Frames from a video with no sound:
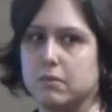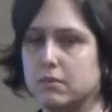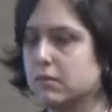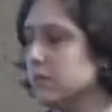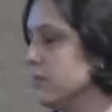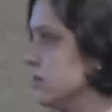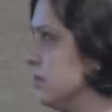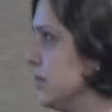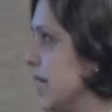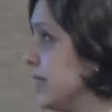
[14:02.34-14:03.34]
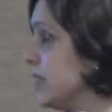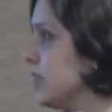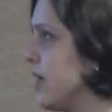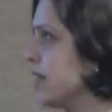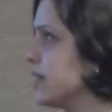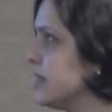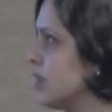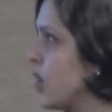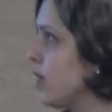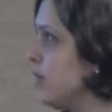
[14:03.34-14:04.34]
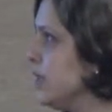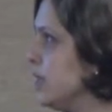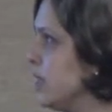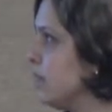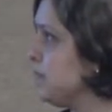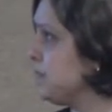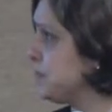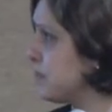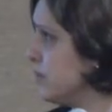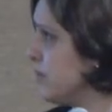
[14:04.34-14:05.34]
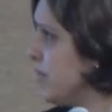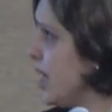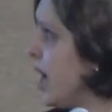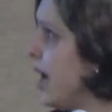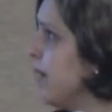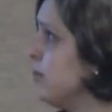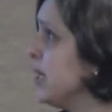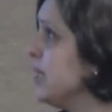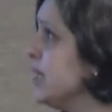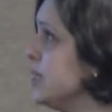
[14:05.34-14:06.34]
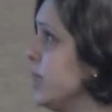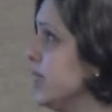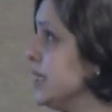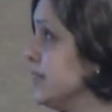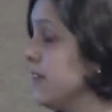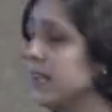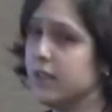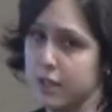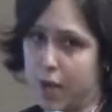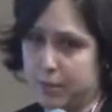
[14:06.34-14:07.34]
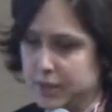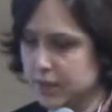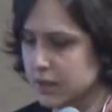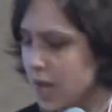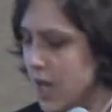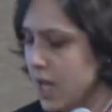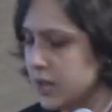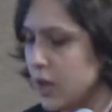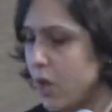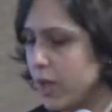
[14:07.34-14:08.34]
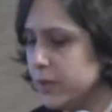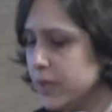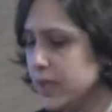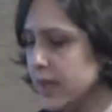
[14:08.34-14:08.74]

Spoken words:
interact strongly with the ion, but this one is very dominant. So what we did